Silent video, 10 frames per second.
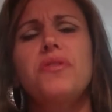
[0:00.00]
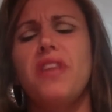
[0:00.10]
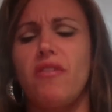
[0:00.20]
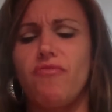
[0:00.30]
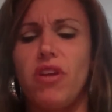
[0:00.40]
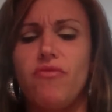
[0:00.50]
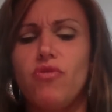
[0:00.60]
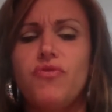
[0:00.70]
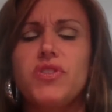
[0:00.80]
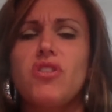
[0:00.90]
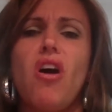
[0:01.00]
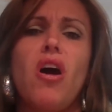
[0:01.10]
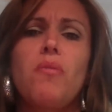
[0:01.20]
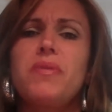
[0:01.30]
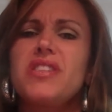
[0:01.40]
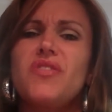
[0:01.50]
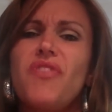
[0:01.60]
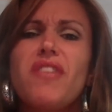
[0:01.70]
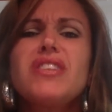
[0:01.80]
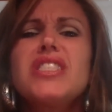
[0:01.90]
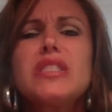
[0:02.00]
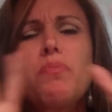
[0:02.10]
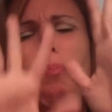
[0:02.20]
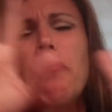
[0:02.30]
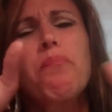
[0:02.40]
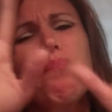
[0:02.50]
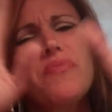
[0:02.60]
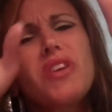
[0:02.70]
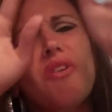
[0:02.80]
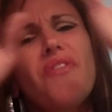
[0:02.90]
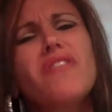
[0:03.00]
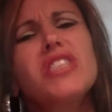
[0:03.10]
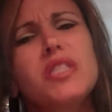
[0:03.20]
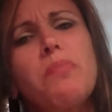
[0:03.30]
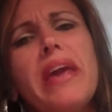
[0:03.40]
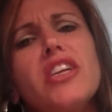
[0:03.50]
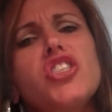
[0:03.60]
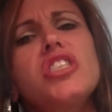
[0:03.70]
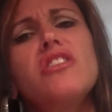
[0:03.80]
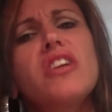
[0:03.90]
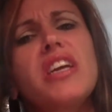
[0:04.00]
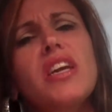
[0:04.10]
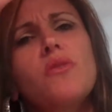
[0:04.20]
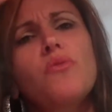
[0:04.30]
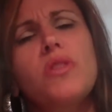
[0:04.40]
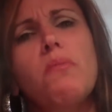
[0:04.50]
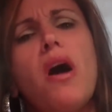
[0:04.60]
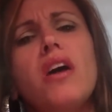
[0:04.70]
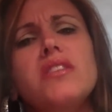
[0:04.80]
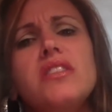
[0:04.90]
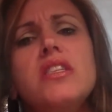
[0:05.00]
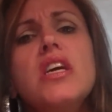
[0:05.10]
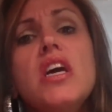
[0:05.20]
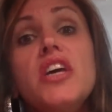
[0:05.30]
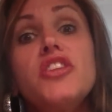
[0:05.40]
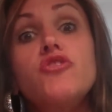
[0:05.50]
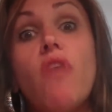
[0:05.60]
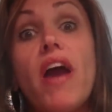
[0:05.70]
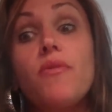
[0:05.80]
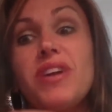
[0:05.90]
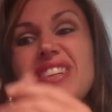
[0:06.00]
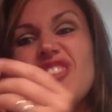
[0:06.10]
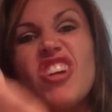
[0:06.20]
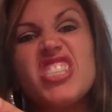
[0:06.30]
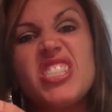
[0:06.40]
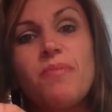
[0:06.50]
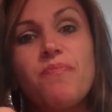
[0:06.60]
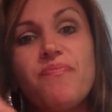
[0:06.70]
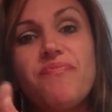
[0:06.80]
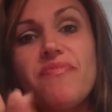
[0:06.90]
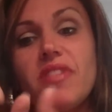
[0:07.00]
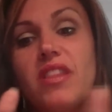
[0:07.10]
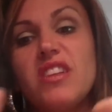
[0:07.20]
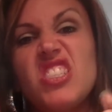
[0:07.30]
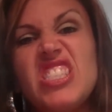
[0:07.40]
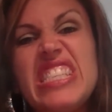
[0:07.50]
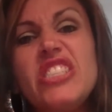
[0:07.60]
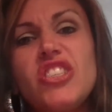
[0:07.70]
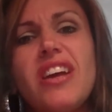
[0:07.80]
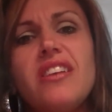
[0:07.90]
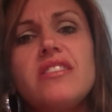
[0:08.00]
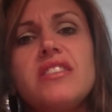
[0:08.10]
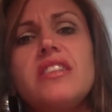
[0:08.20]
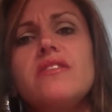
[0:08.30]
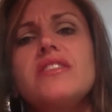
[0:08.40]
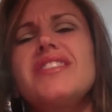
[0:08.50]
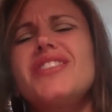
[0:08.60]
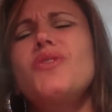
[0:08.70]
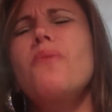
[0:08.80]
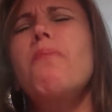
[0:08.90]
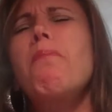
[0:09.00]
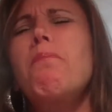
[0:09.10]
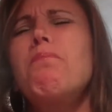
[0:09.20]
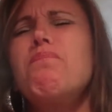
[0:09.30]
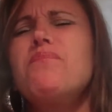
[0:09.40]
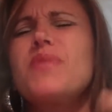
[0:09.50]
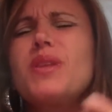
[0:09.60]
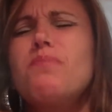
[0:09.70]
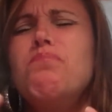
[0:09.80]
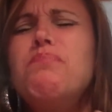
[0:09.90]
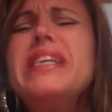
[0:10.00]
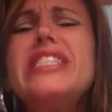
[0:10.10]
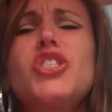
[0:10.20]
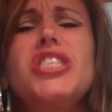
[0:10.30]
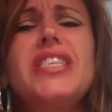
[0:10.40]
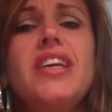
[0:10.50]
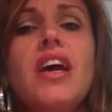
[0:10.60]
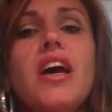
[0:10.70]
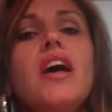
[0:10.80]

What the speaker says: know what that red roof is called, but it's very, you know, very Spanishy looking with moss, and the driveway had crushed up seashells, and it's so beachy.